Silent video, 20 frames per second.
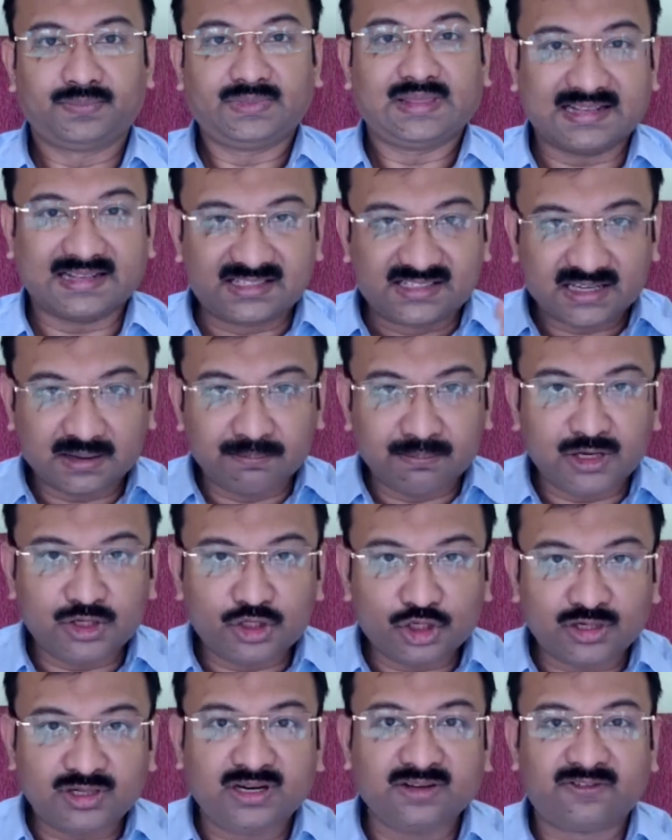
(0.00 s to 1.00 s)
That's the
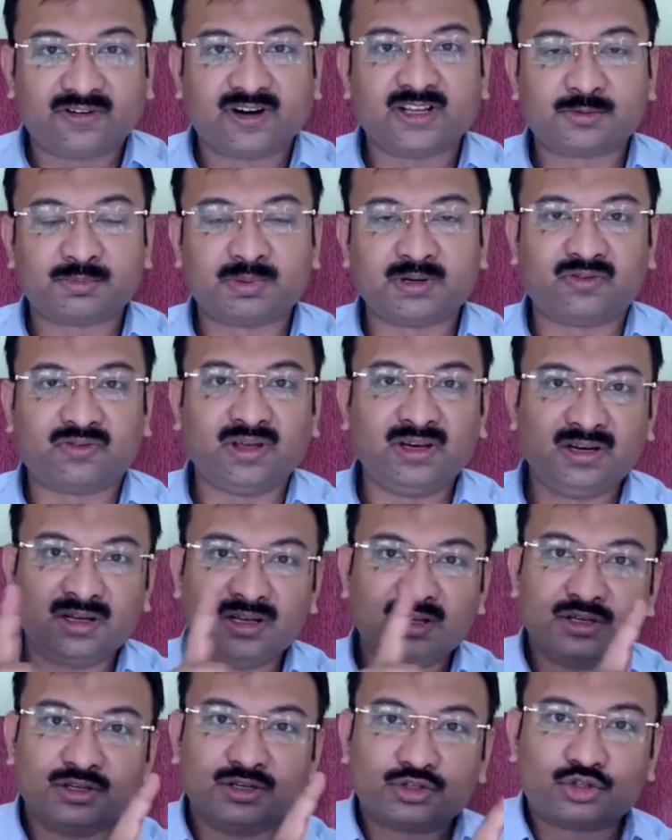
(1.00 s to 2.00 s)
major difference between
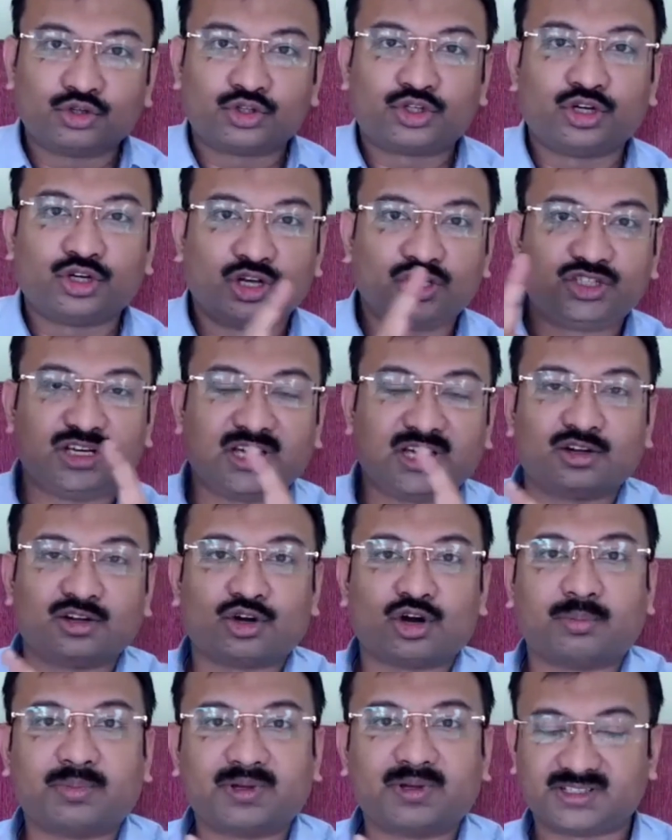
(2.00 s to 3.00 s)
sociology and
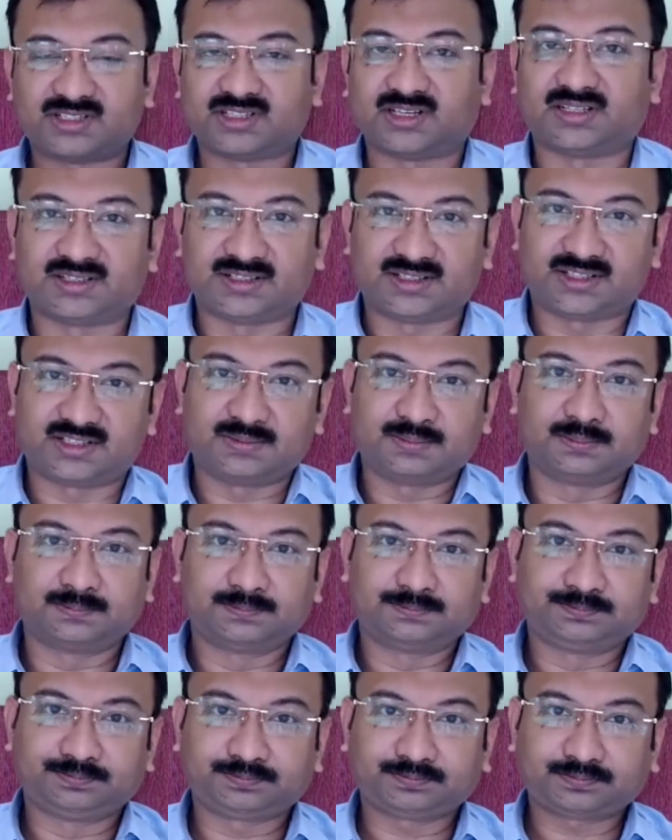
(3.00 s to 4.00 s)
common sense.
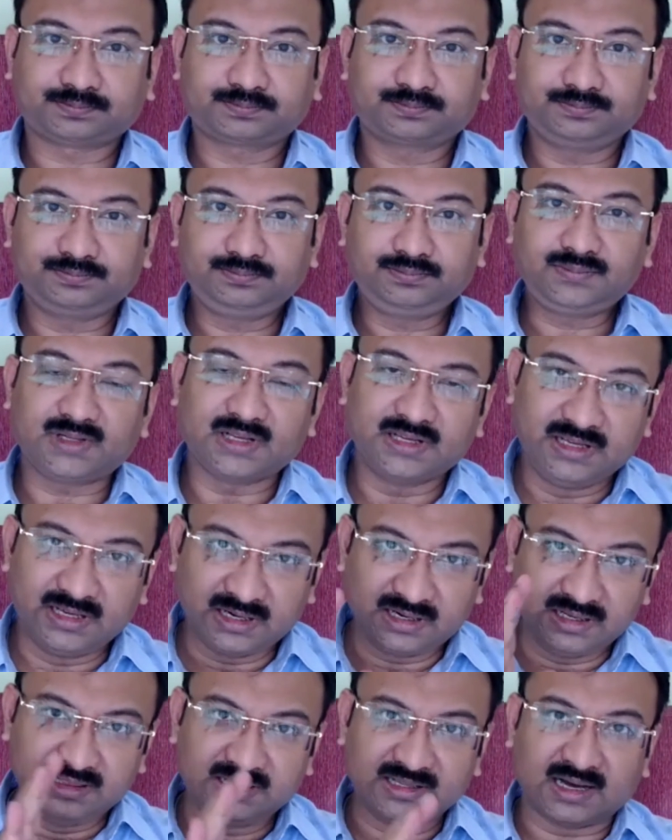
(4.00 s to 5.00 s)

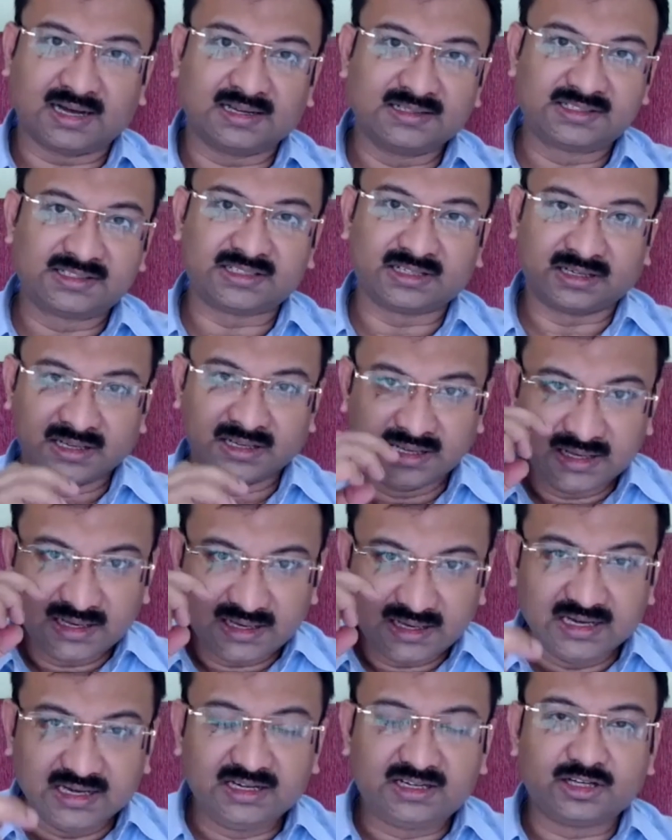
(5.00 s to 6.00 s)
Here in the answer,
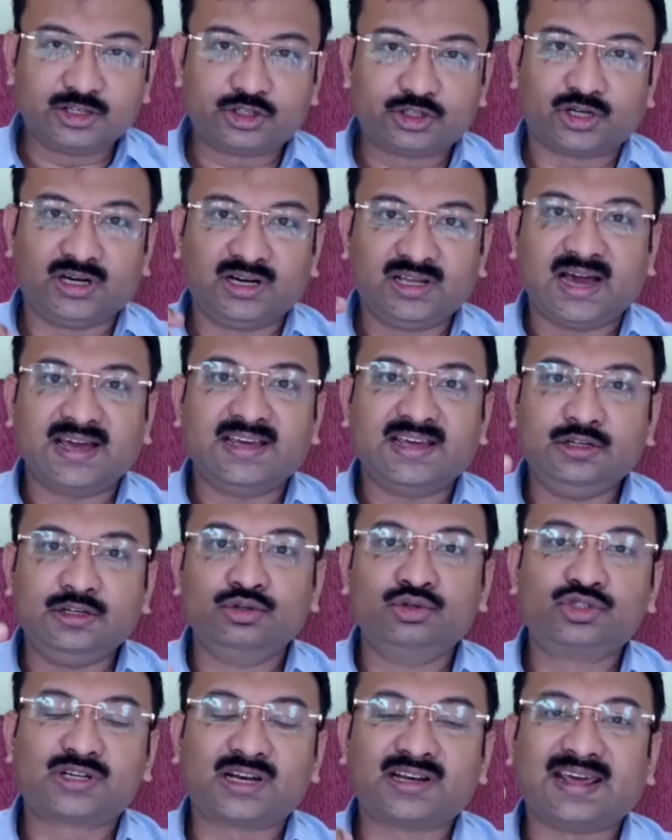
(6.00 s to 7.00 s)
intentionally I
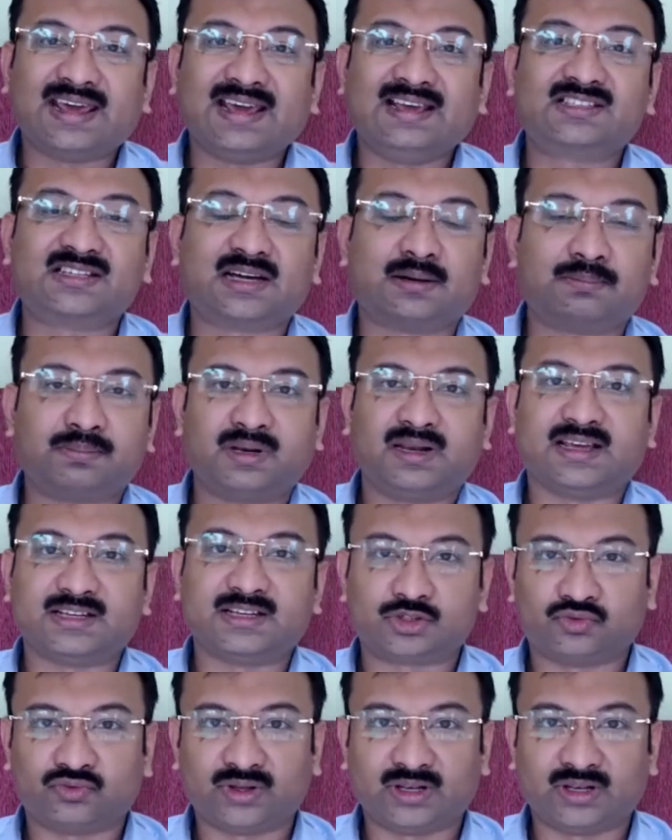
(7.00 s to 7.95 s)
use an example as